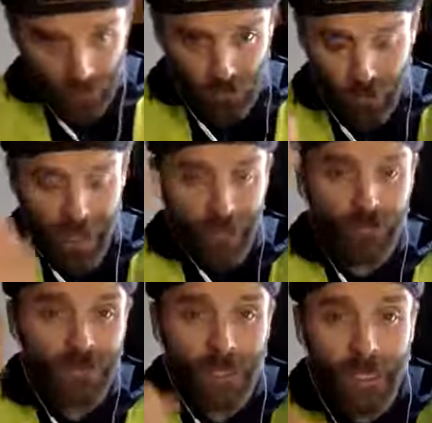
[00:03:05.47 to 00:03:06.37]
come
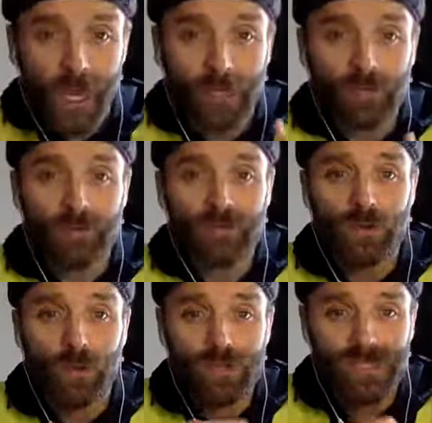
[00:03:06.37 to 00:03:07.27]
out, and come to the
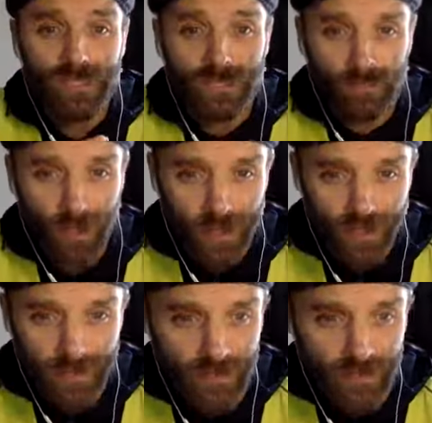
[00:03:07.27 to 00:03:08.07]
Lord Jesus Christ.